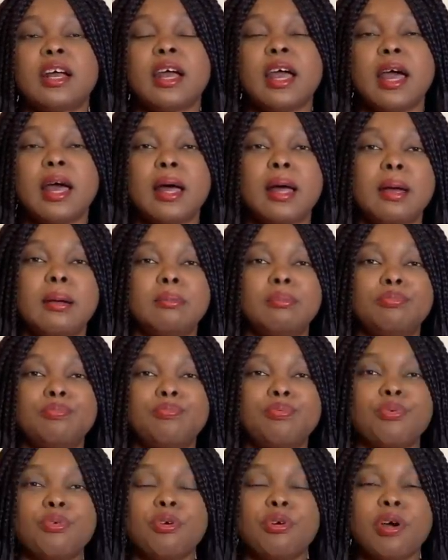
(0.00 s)
um,
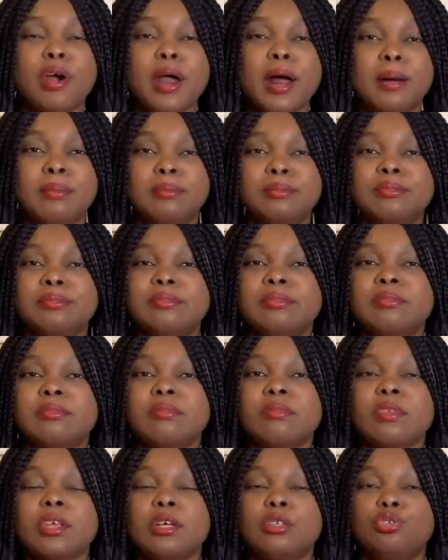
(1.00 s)
program
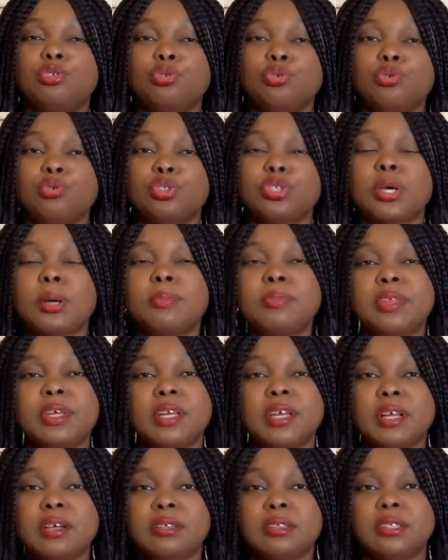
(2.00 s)
to
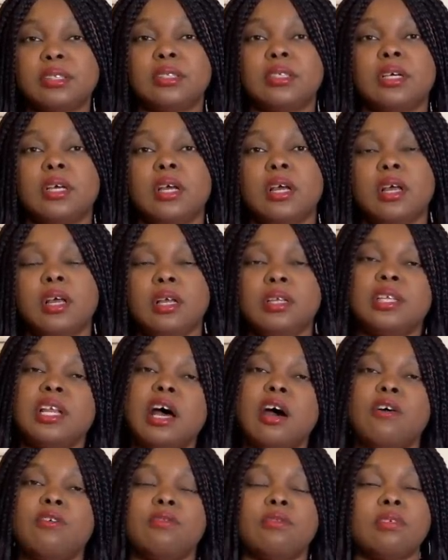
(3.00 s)
something else?
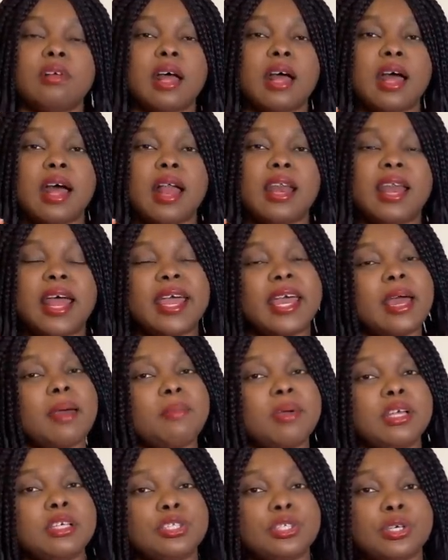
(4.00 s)
Now, like I
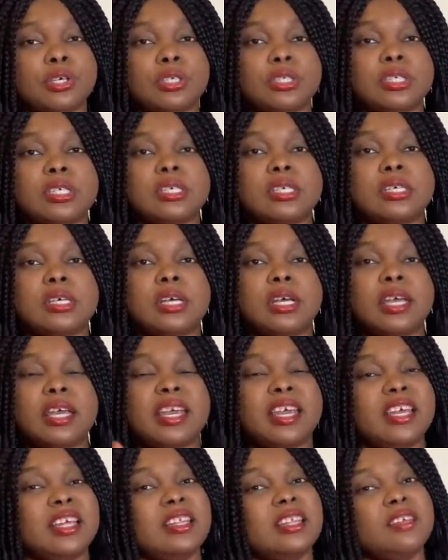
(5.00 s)
mentioned
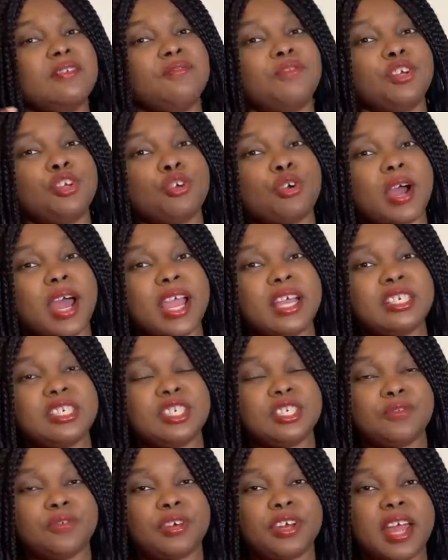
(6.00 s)
in the video I
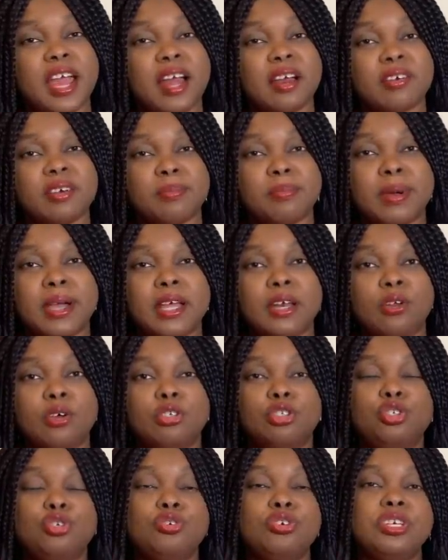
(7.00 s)
did for the
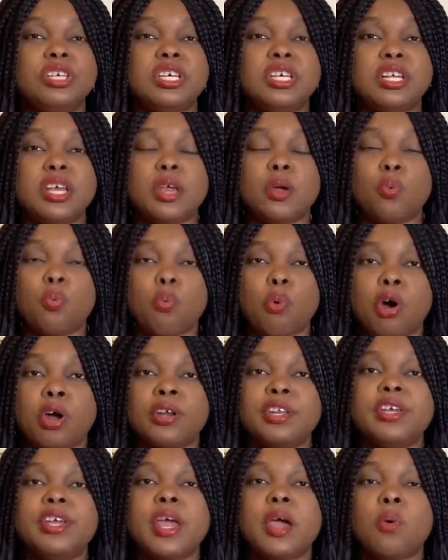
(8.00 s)
Agri-Pilot, you need a
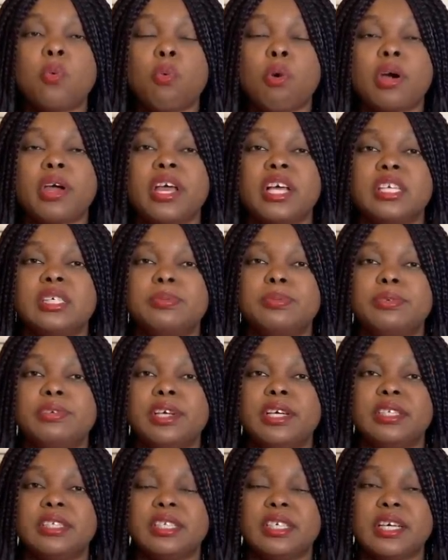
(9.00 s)
one-year work
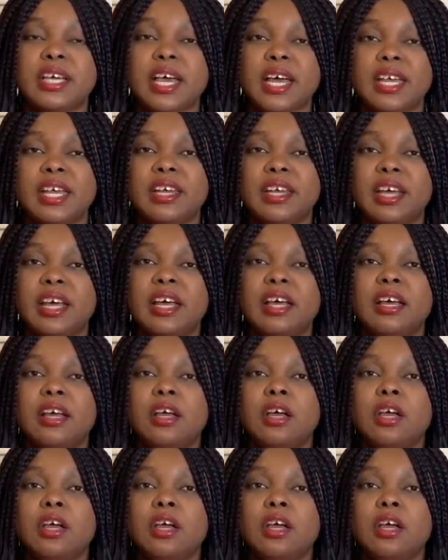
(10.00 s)
experience in Canada.